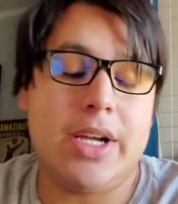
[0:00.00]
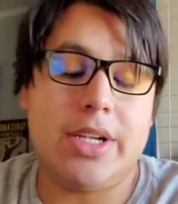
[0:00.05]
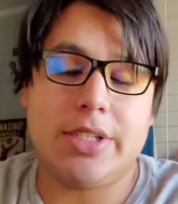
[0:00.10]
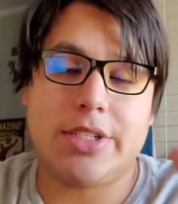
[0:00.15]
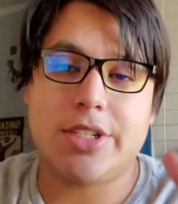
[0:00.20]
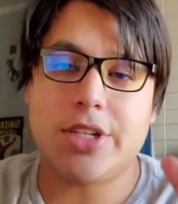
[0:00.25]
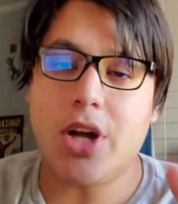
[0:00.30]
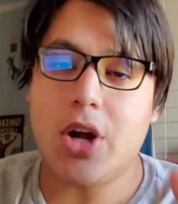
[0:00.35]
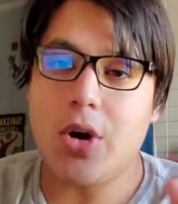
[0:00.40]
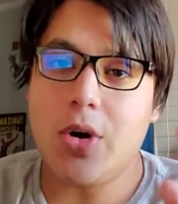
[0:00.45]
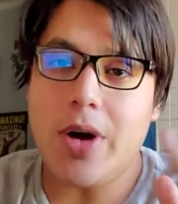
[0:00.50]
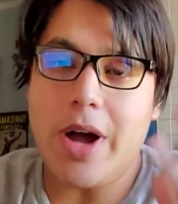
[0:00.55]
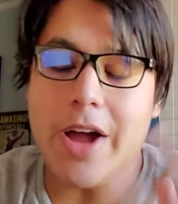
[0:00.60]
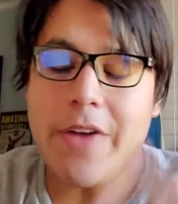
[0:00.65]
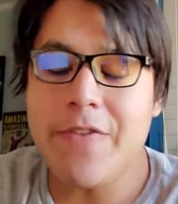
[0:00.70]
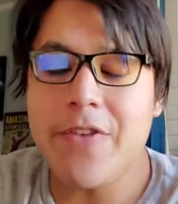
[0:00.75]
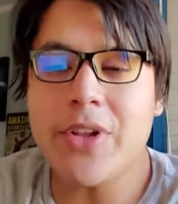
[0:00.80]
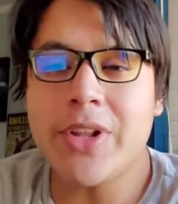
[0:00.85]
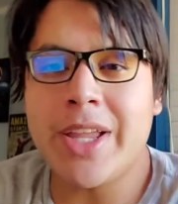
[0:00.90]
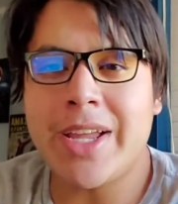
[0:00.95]
So I
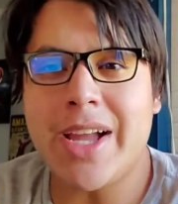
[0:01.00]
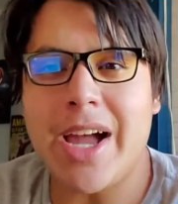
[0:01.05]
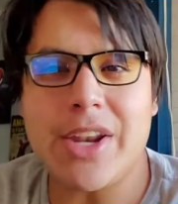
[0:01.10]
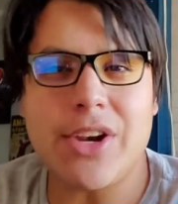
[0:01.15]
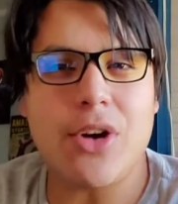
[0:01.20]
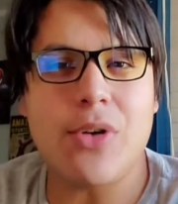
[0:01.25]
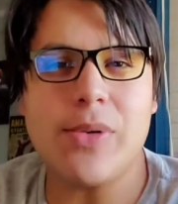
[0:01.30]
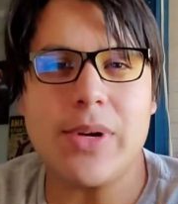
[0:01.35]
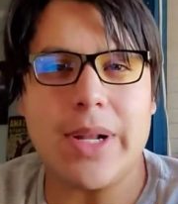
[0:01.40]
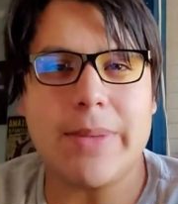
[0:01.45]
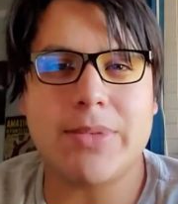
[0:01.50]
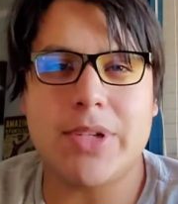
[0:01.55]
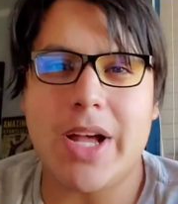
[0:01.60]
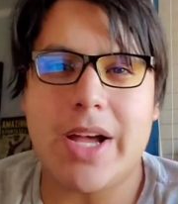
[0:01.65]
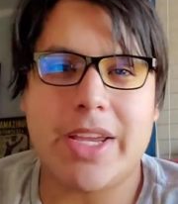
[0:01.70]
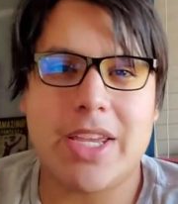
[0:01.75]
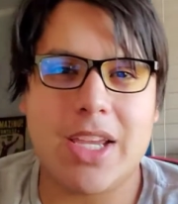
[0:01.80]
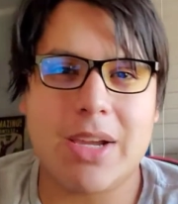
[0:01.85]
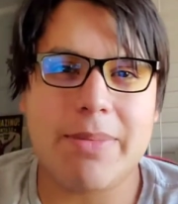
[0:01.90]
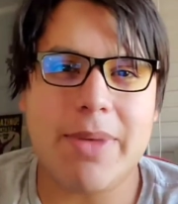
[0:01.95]
feel like I know what I'm
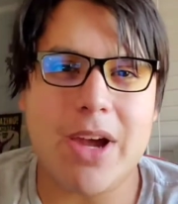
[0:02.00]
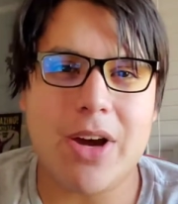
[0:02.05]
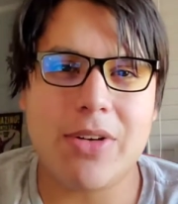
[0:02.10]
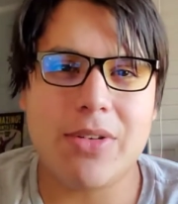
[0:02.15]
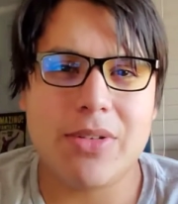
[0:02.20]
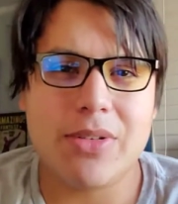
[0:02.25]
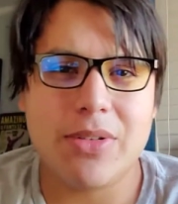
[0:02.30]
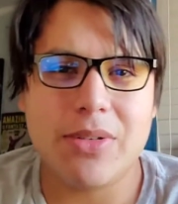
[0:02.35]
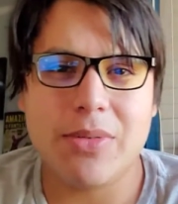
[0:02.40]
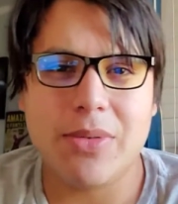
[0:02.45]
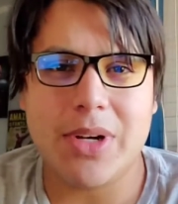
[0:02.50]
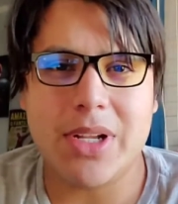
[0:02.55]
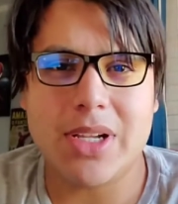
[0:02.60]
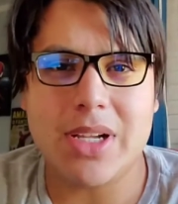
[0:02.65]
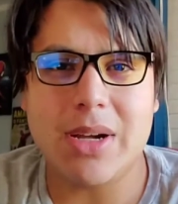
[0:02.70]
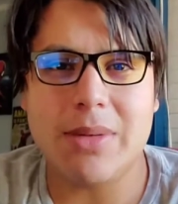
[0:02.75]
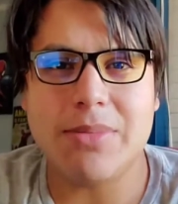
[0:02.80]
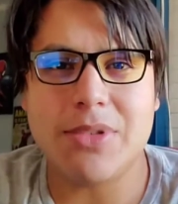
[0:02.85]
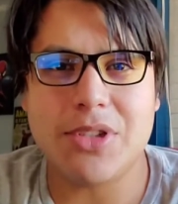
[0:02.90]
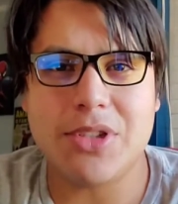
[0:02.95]
talking about when it
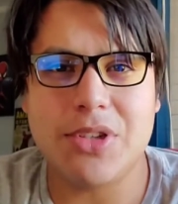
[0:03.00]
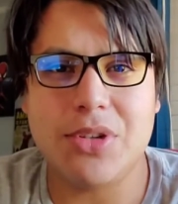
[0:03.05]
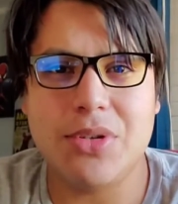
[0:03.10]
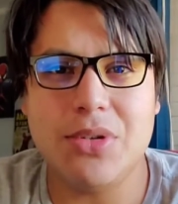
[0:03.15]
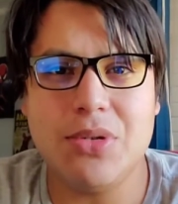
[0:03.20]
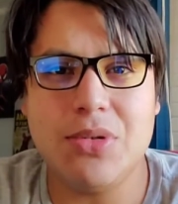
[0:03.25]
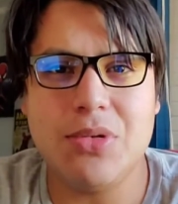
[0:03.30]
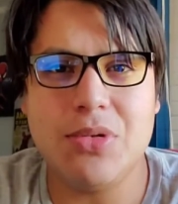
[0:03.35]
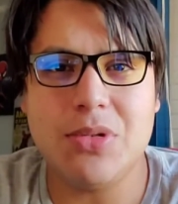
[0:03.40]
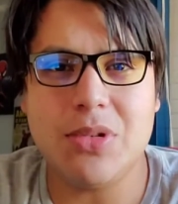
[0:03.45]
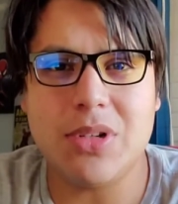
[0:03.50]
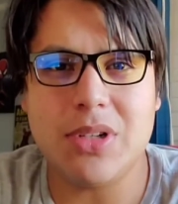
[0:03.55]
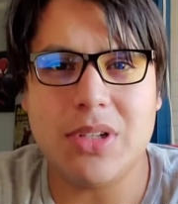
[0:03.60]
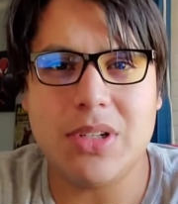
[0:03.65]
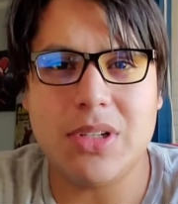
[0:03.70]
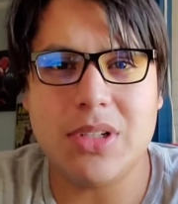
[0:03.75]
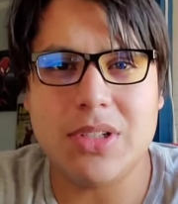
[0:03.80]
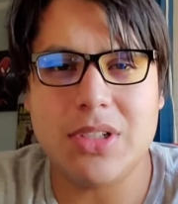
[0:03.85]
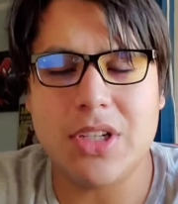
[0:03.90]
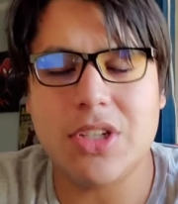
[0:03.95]
comes to
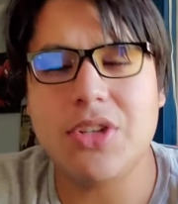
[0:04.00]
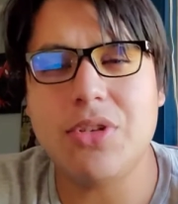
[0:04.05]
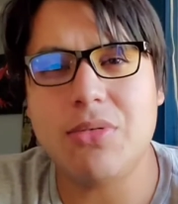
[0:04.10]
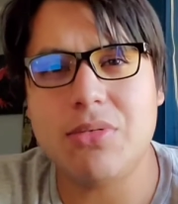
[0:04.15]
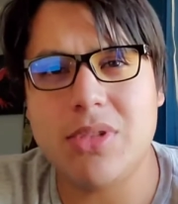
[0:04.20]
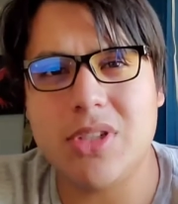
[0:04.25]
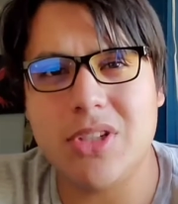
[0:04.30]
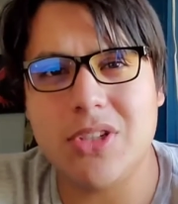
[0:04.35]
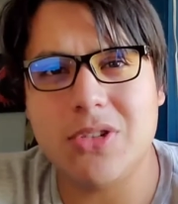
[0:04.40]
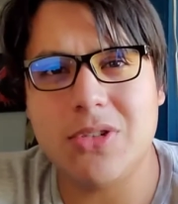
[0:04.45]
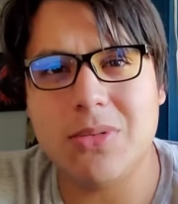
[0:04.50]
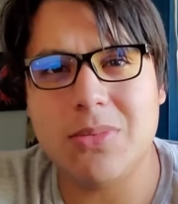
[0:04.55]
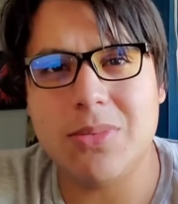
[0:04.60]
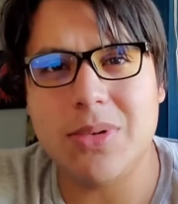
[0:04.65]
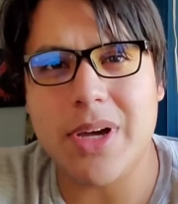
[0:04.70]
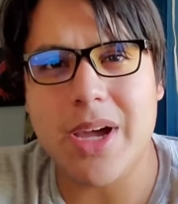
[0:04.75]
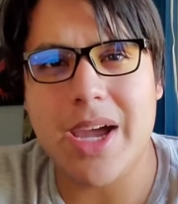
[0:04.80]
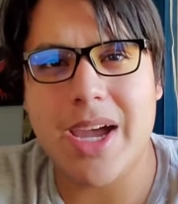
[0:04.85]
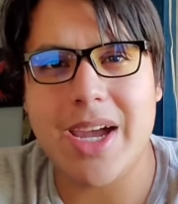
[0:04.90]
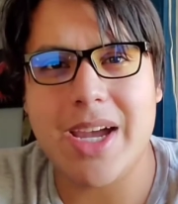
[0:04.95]
YouTube
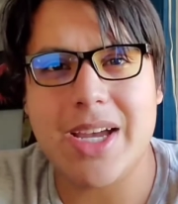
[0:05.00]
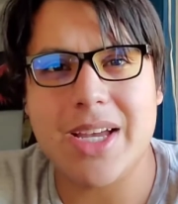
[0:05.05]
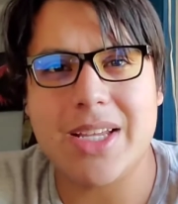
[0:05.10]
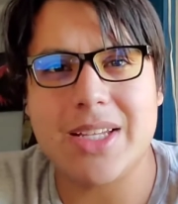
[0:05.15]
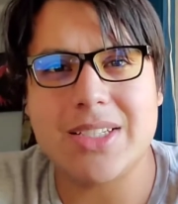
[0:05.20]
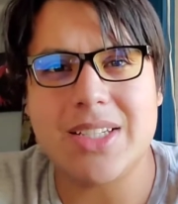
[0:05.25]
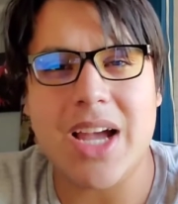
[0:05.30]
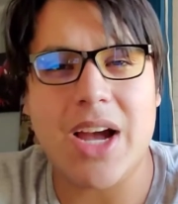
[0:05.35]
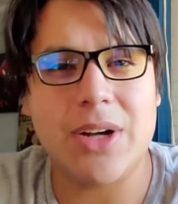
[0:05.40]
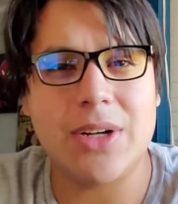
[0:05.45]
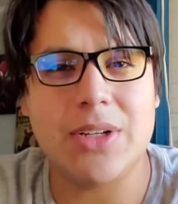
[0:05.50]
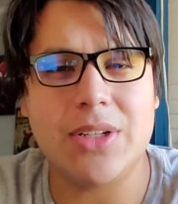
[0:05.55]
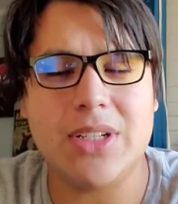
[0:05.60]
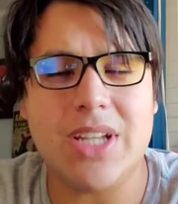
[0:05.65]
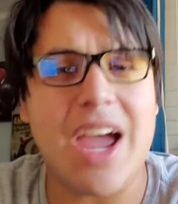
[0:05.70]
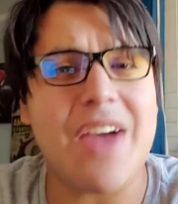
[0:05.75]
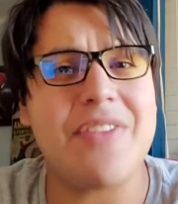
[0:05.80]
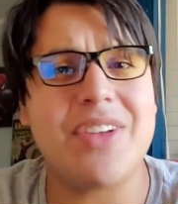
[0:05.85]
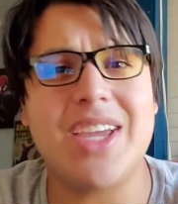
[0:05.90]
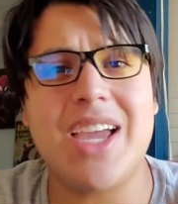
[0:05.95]
and how to
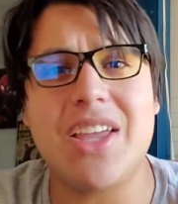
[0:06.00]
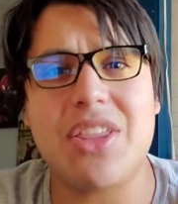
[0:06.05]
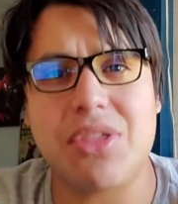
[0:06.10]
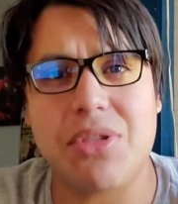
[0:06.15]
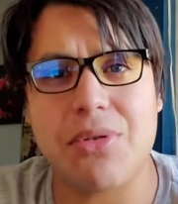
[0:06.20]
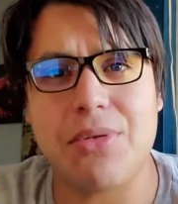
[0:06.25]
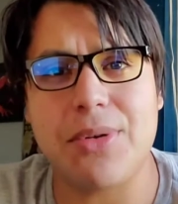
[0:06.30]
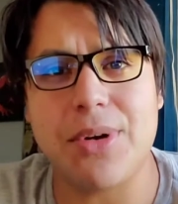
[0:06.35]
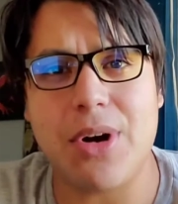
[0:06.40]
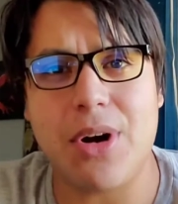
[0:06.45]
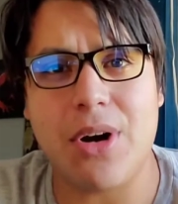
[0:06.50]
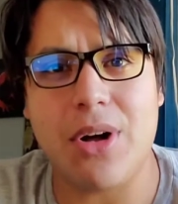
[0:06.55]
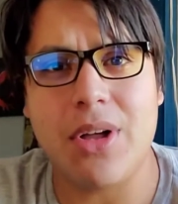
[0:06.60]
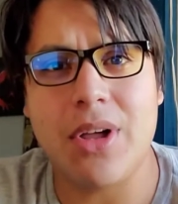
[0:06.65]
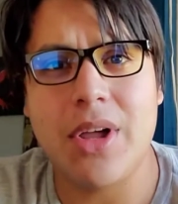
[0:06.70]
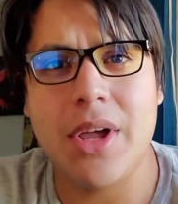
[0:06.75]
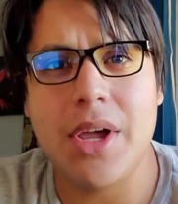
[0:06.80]
navigate through it all.